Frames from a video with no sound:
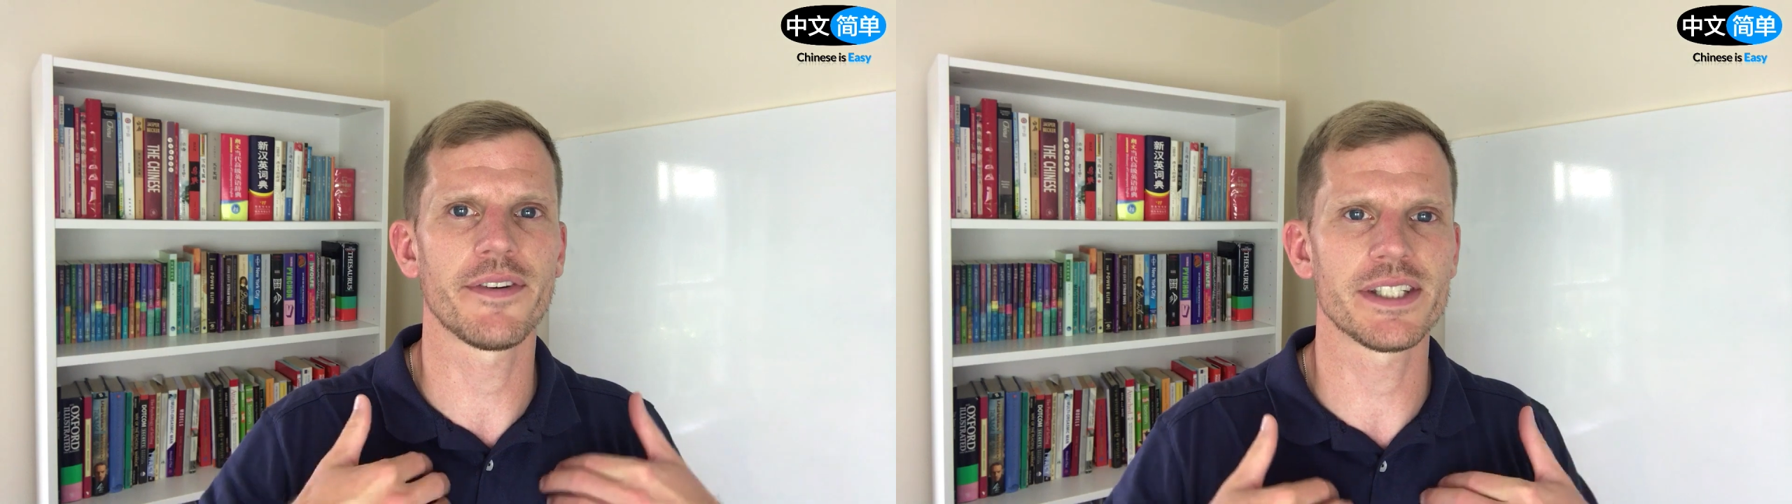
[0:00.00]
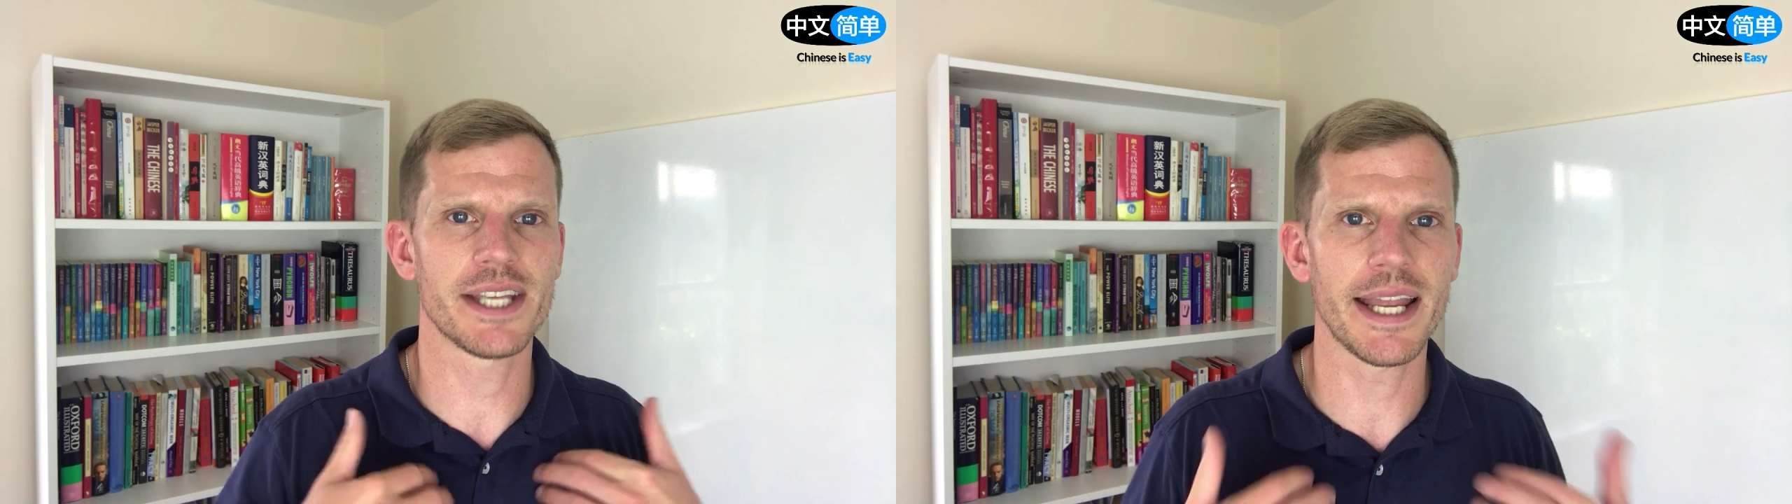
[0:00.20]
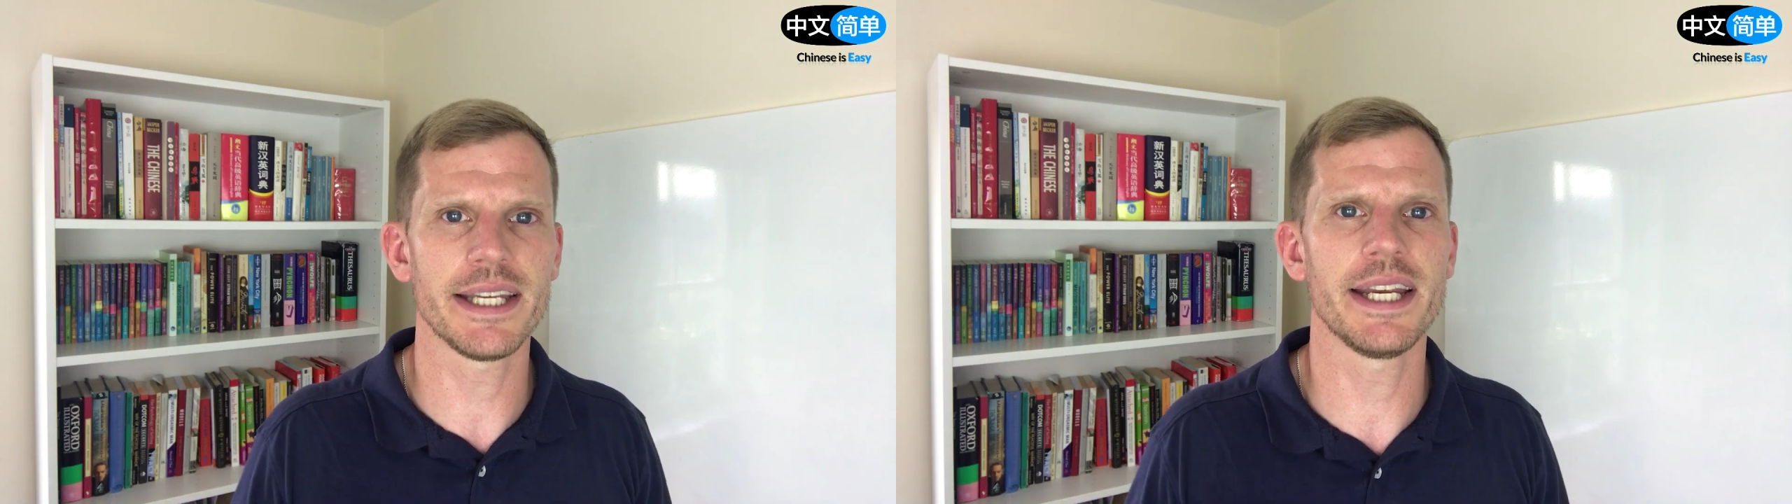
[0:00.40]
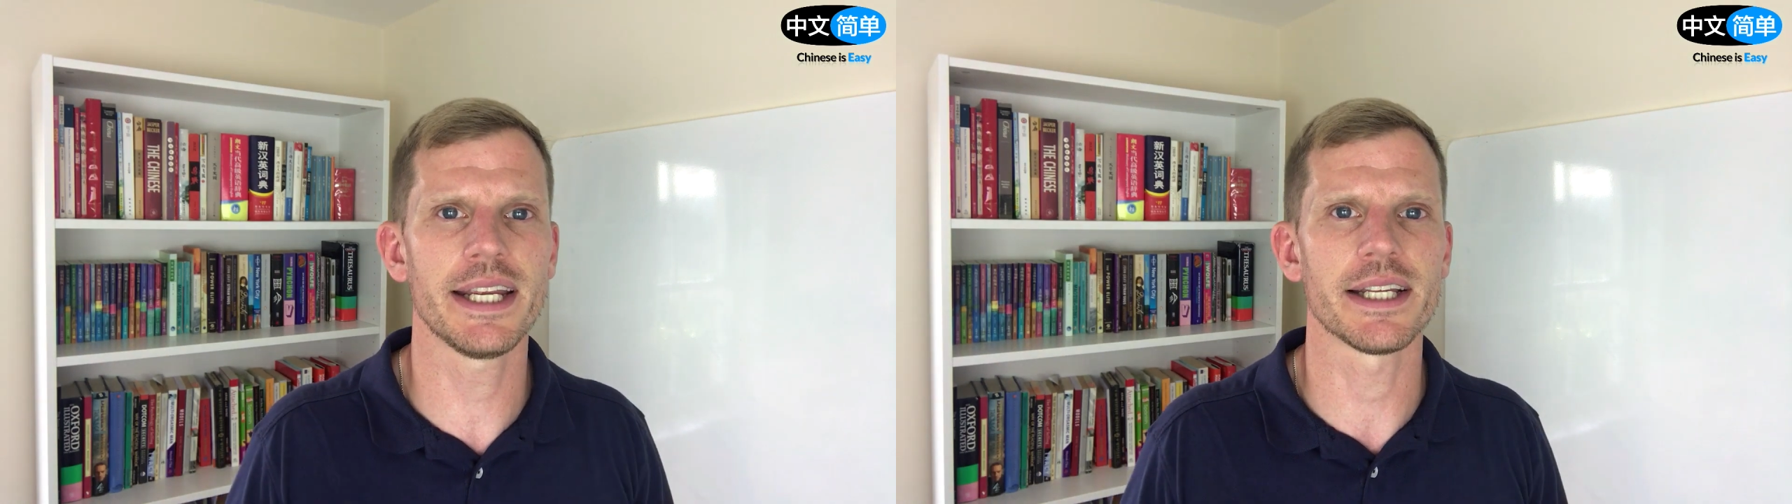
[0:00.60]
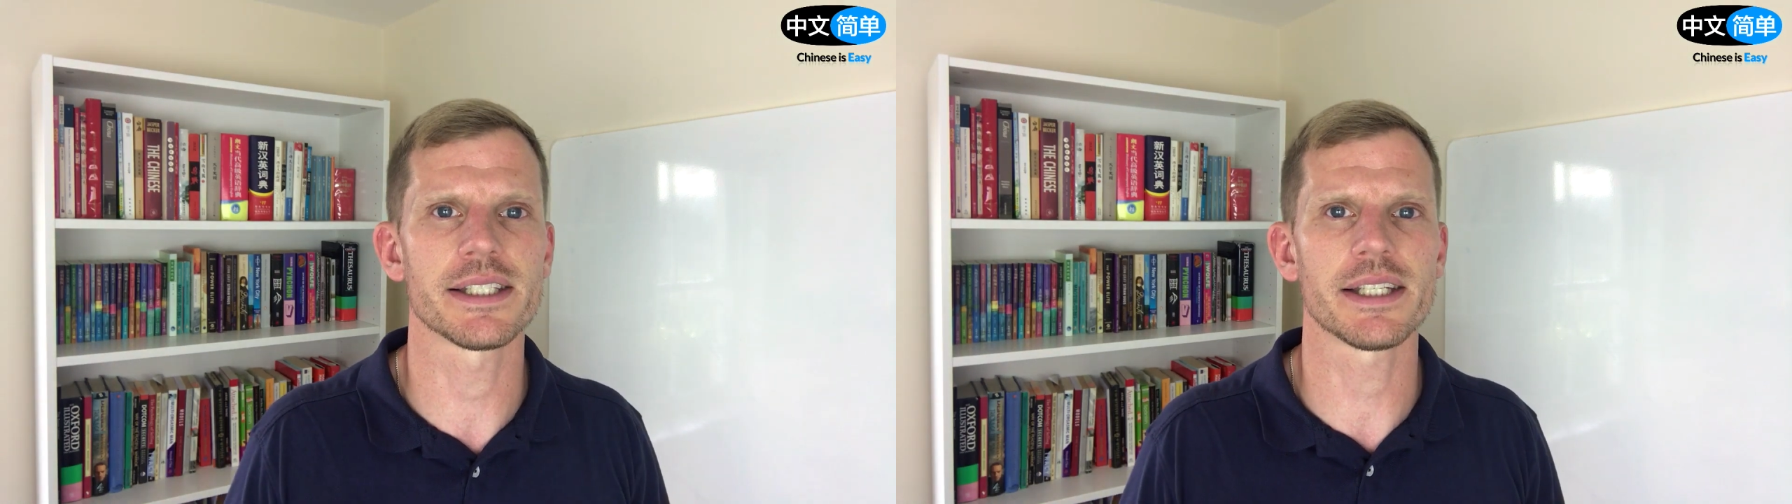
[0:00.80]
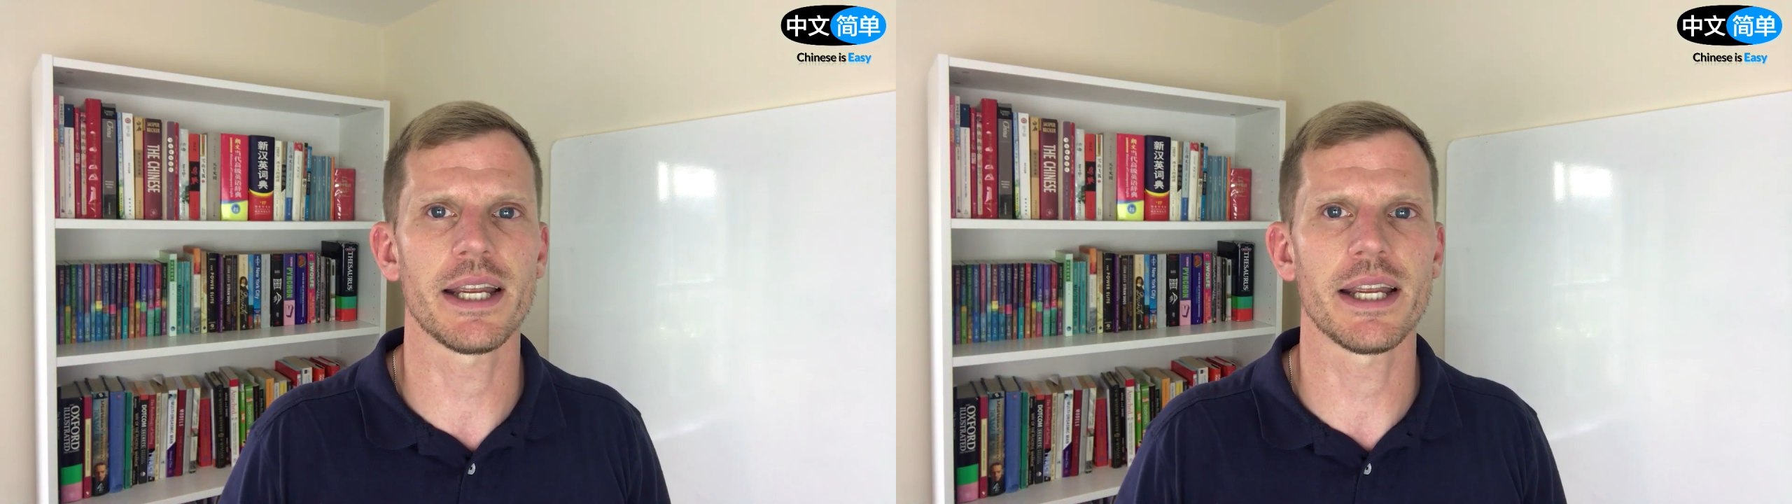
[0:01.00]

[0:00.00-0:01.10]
for 10 years.